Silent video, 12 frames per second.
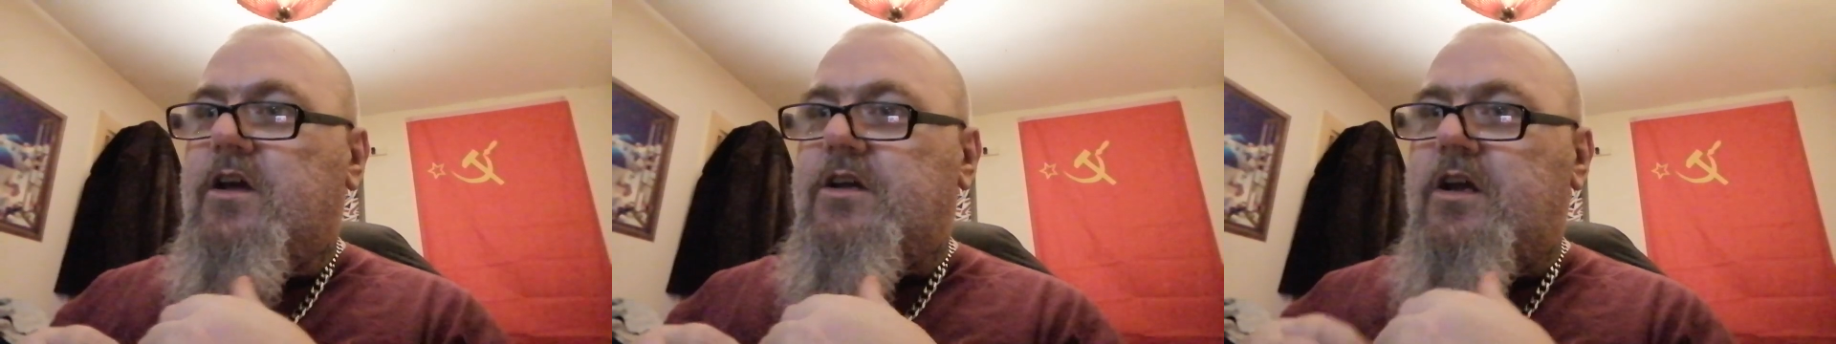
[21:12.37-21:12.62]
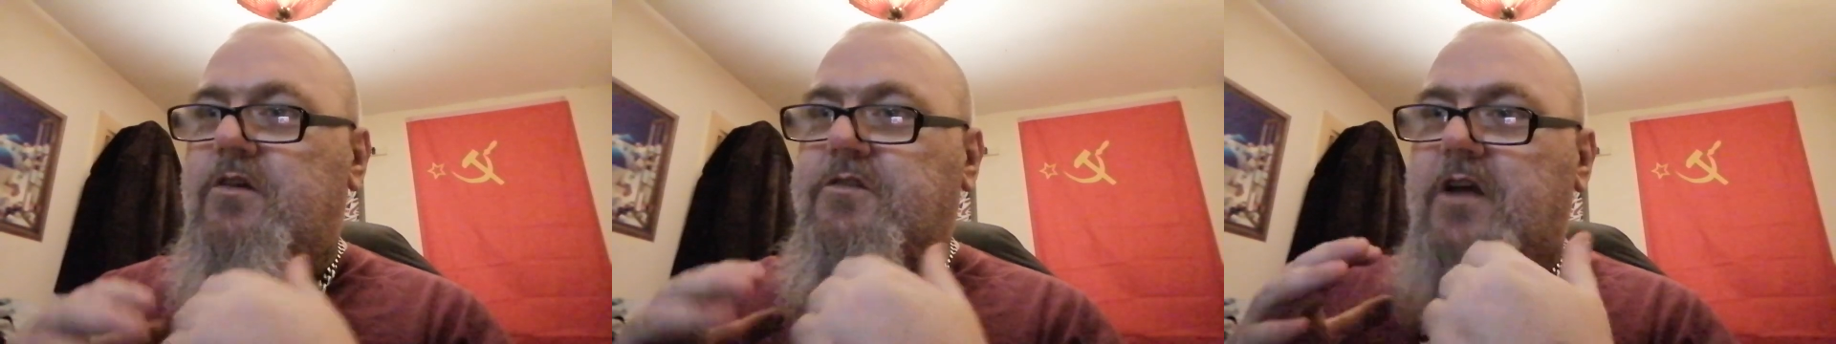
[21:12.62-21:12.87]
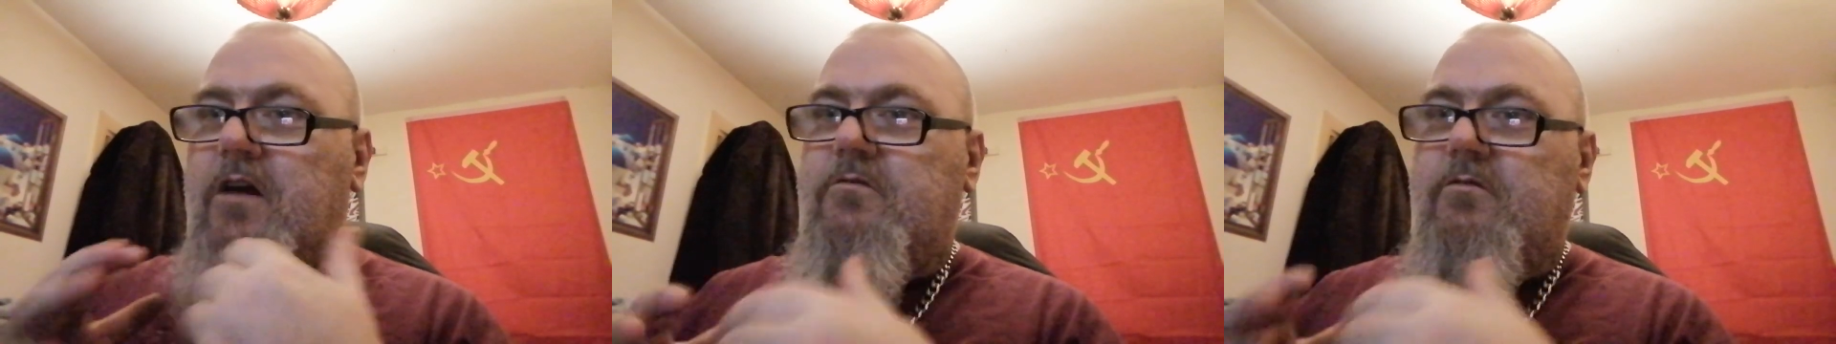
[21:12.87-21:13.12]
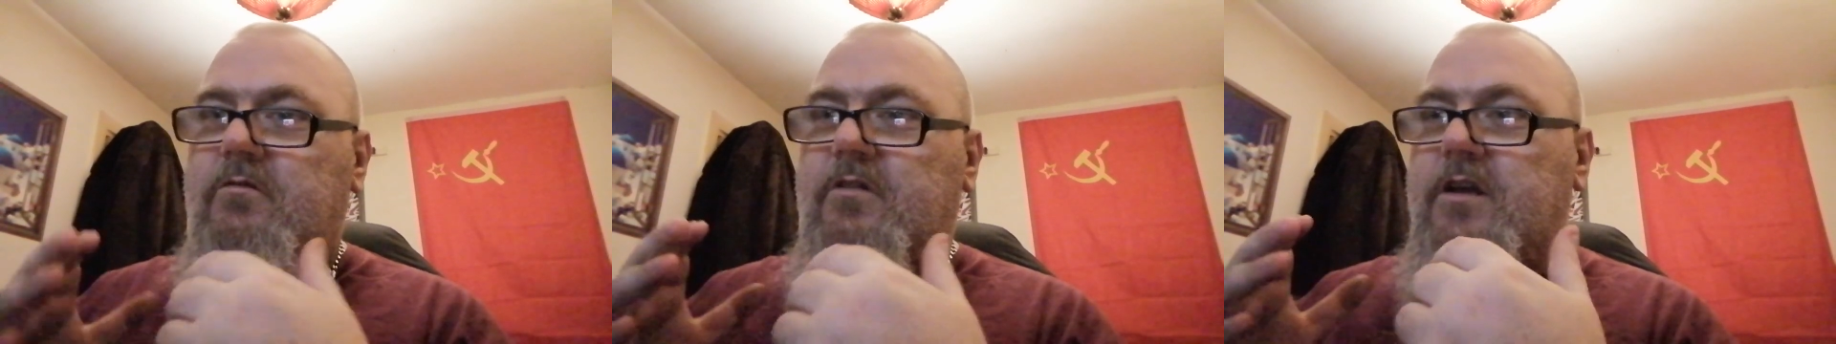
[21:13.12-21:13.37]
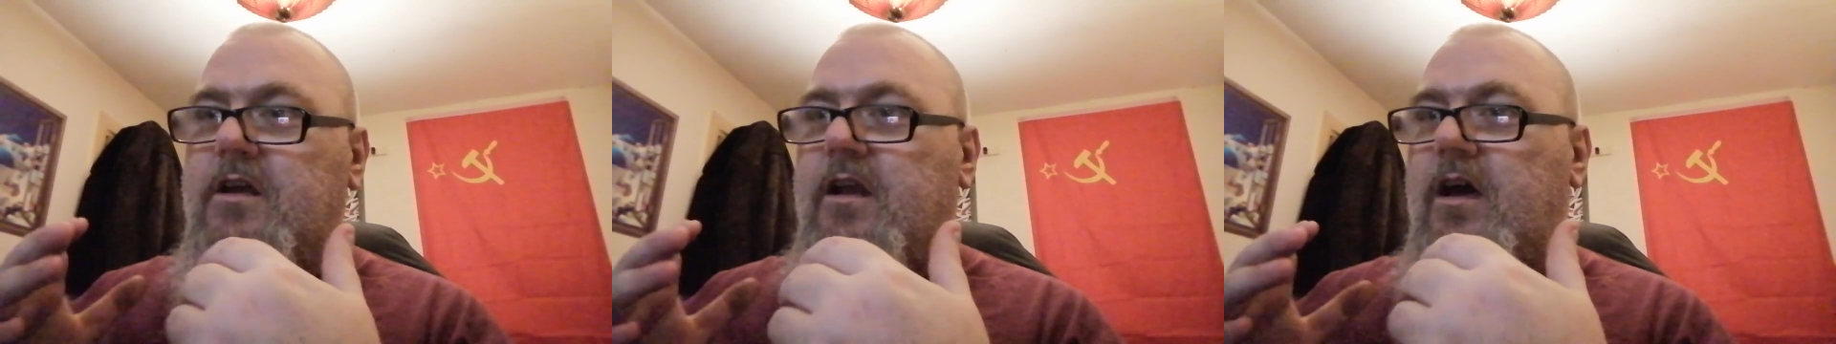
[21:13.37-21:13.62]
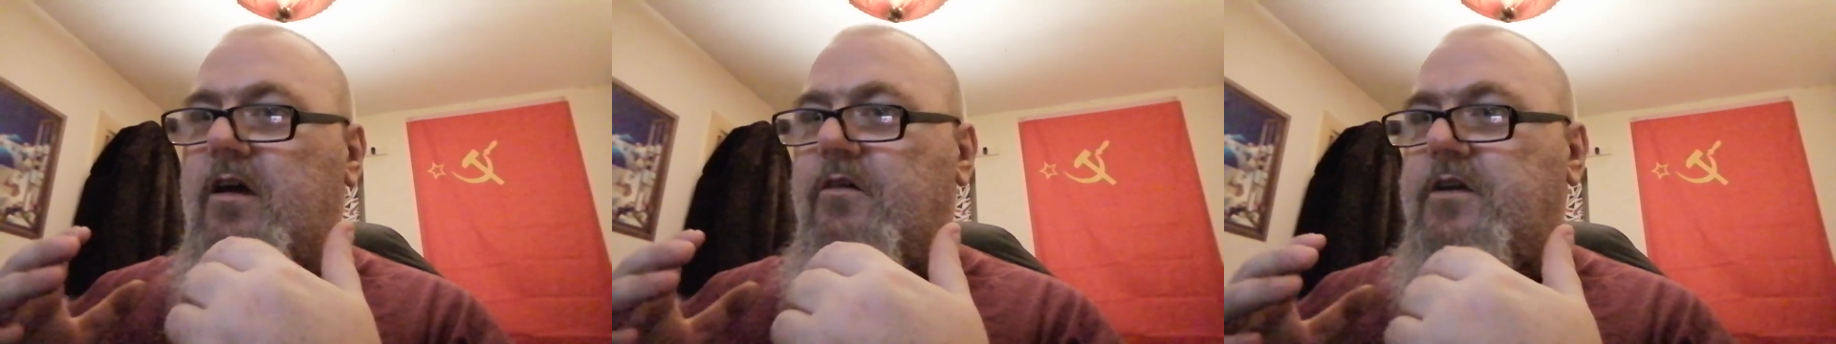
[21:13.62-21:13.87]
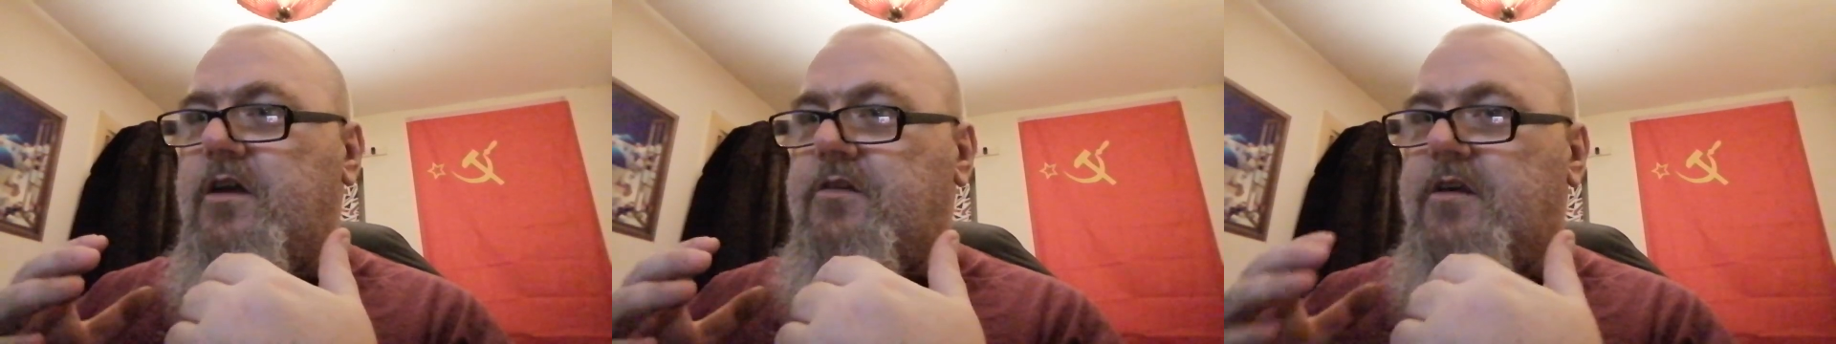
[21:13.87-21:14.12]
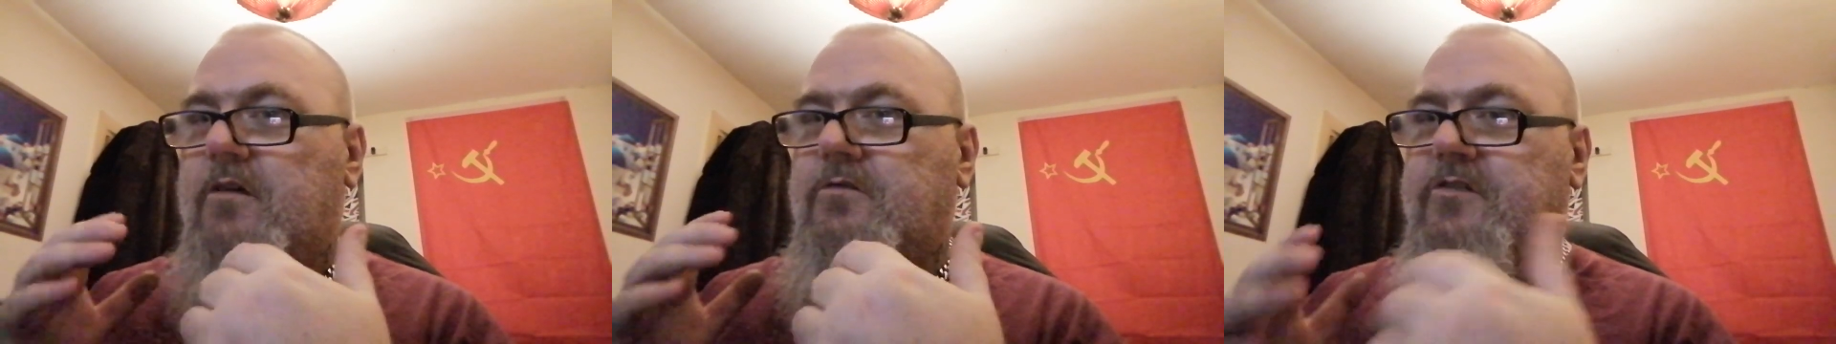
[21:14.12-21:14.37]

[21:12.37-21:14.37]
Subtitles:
you know, you don't